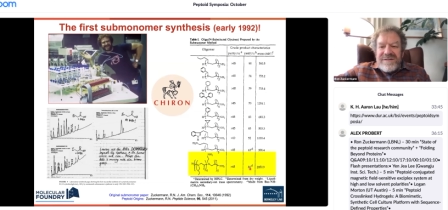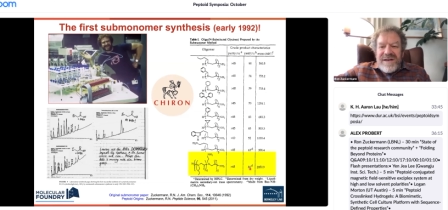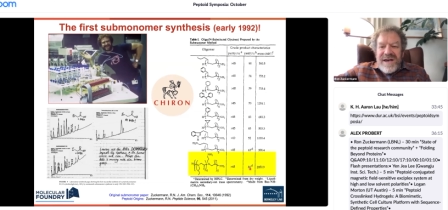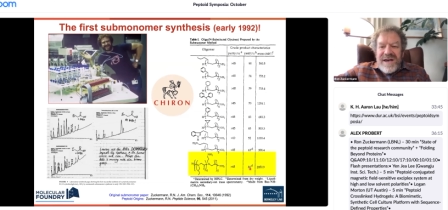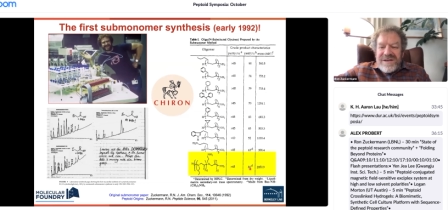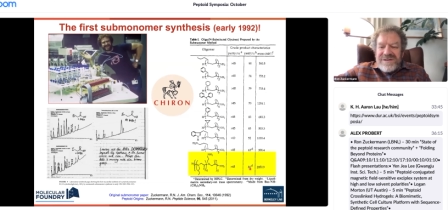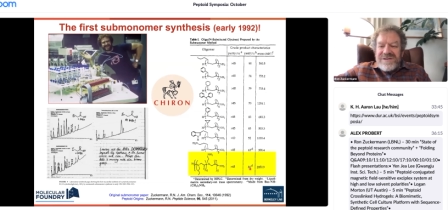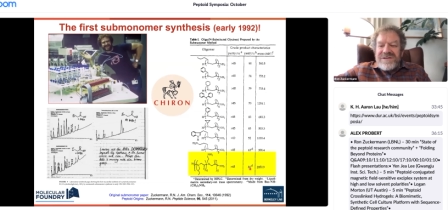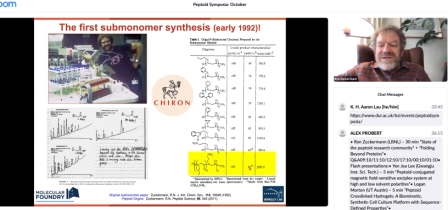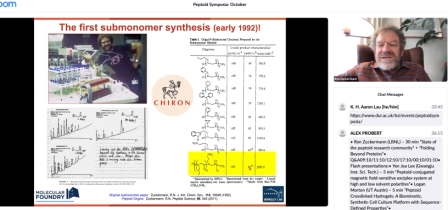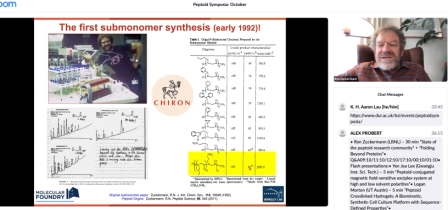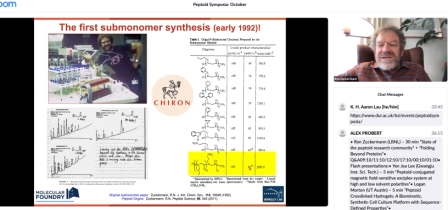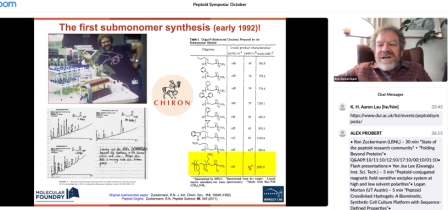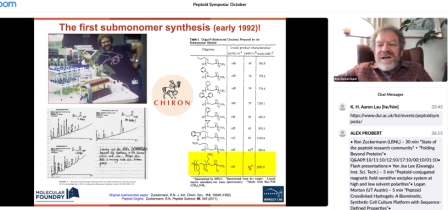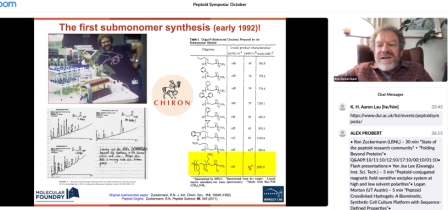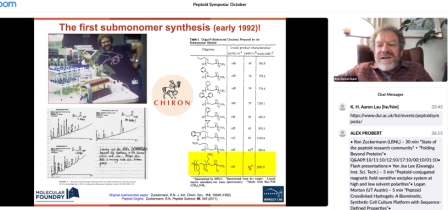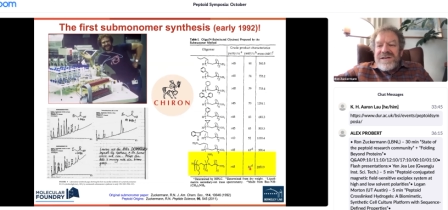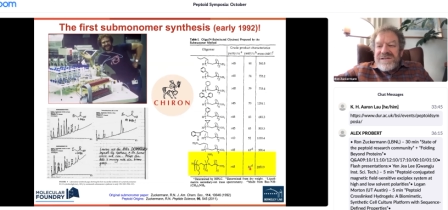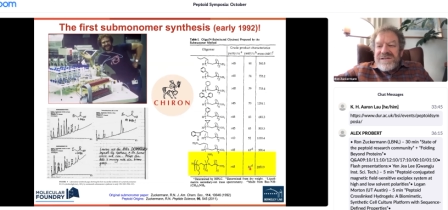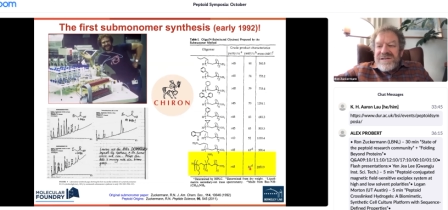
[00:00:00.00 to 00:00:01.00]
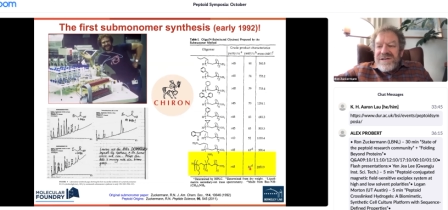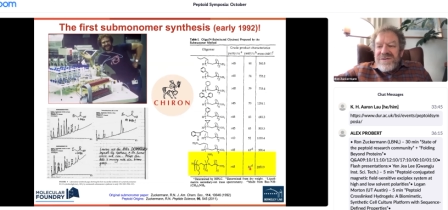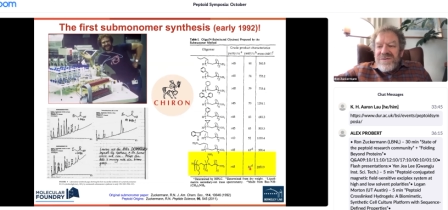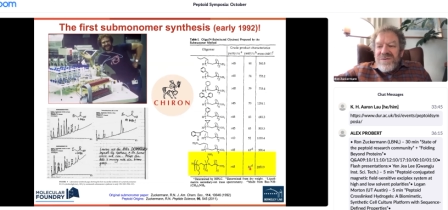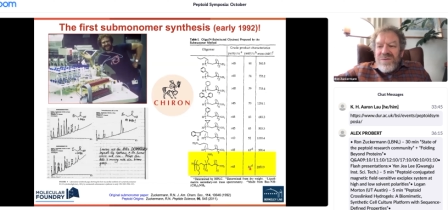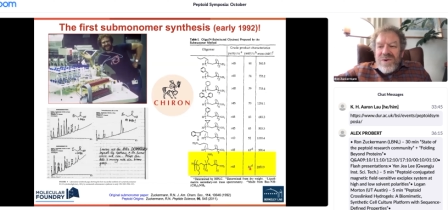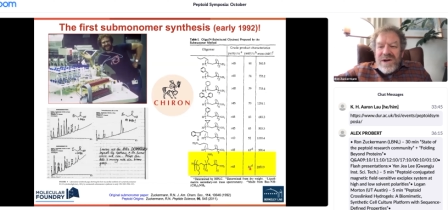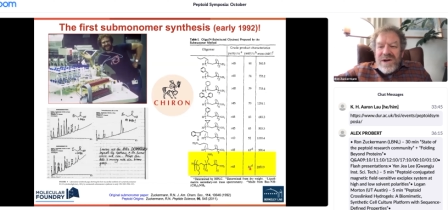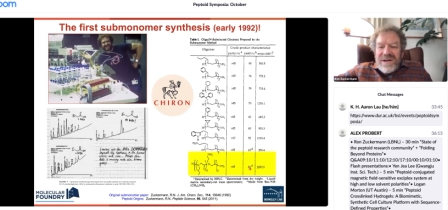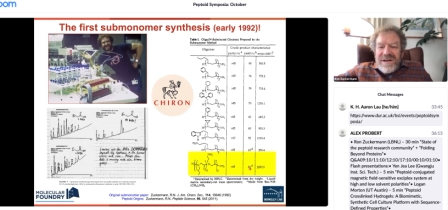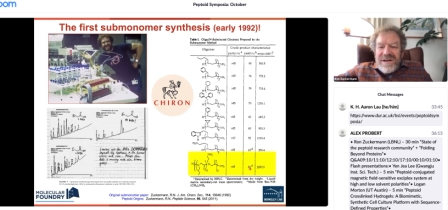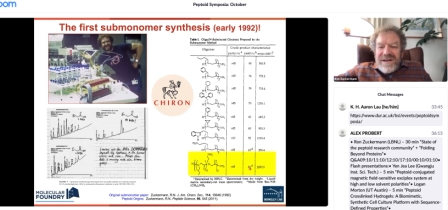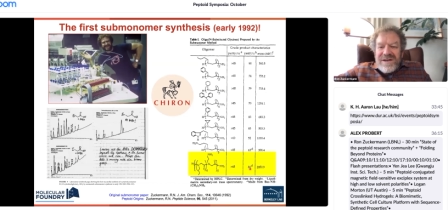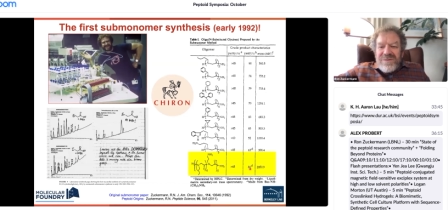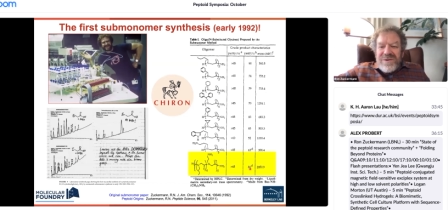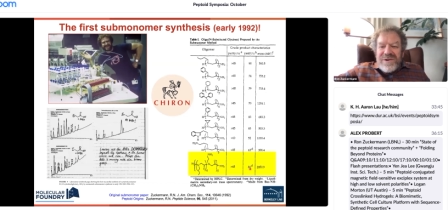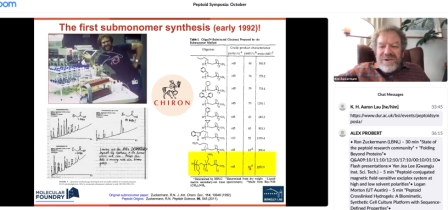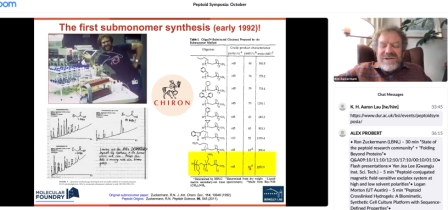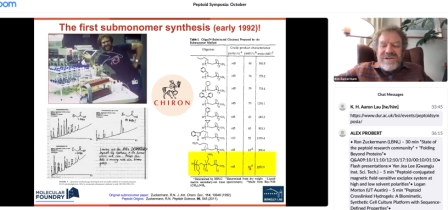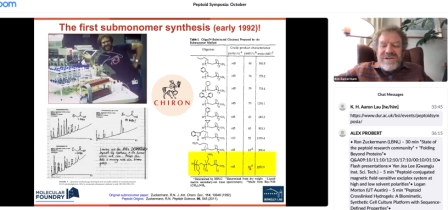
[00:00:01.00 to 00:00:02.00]
exercise in what
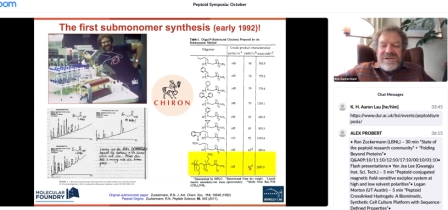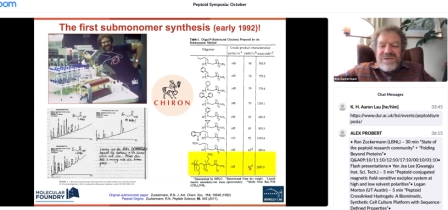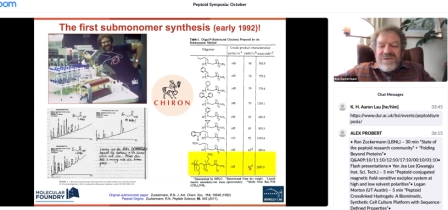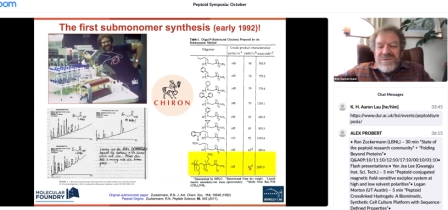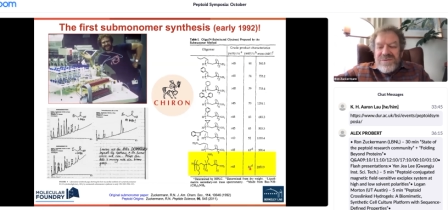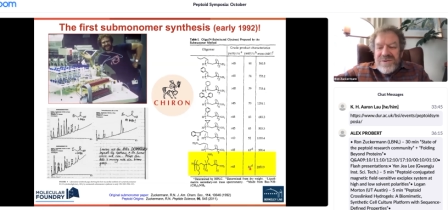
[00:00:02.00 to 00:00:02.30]
can we do